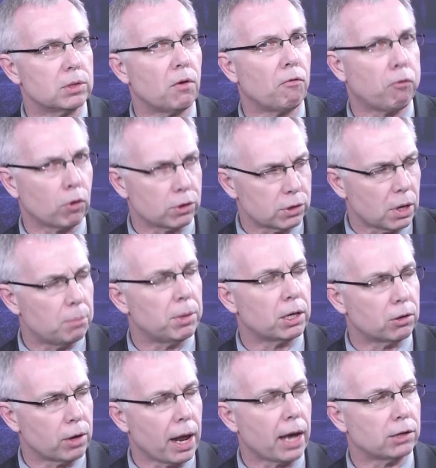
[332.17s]
for some
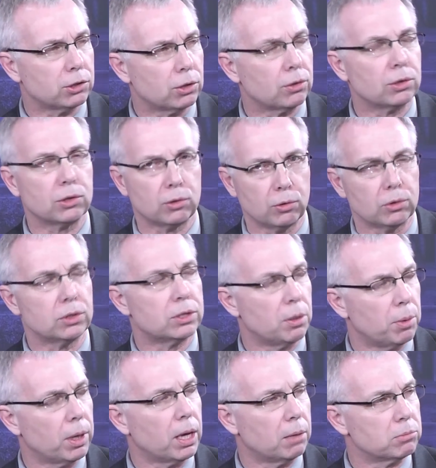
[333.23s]
international students, it
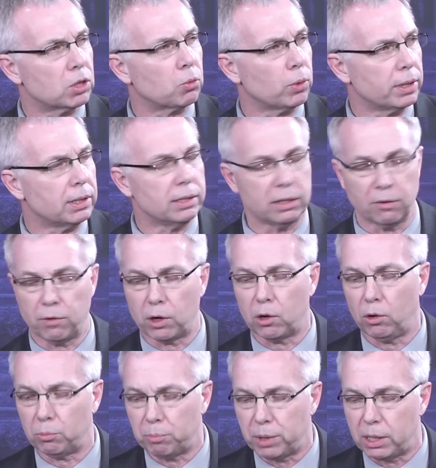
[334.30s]
becomes a really
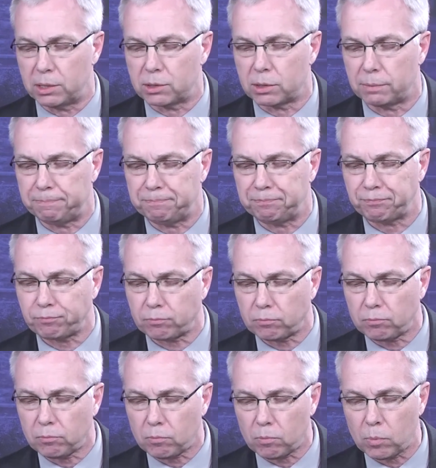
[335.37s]
difficult piece.
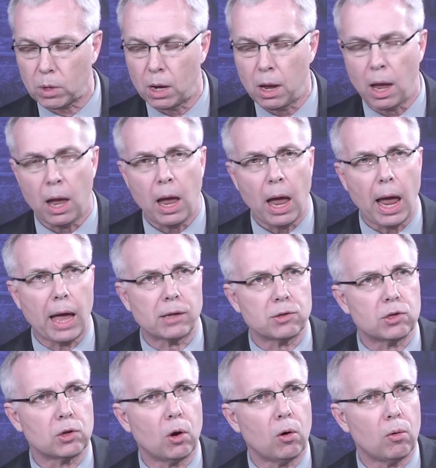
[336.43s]
And
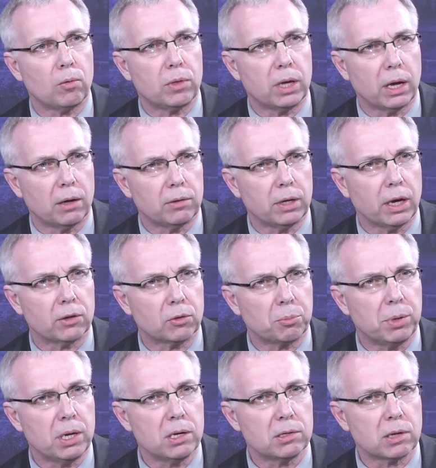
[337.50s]
so the other
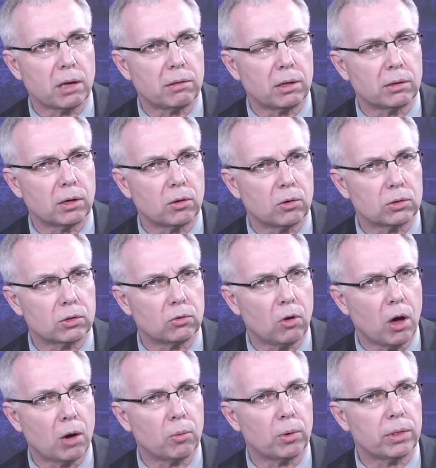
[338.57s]
piece I think that goes
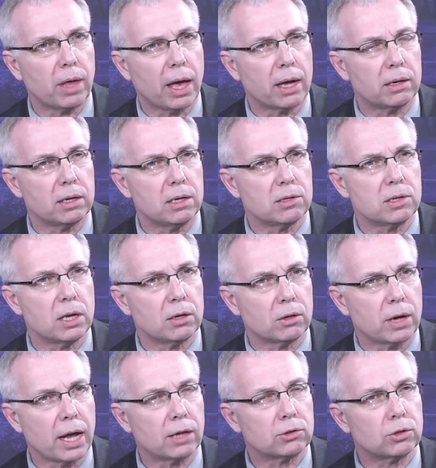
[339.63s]
along with that is
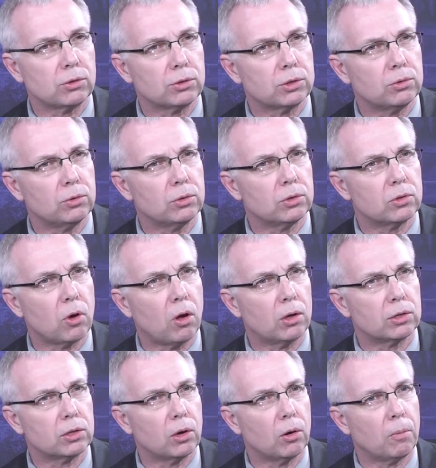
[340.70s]
international students
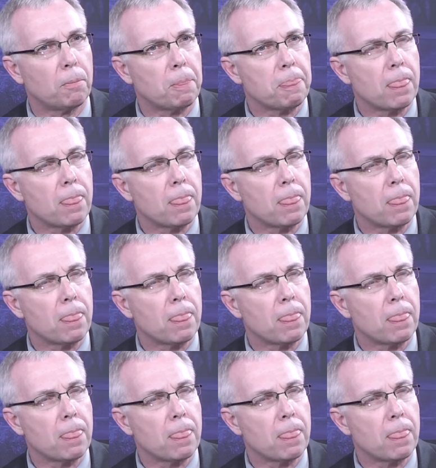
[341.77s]
also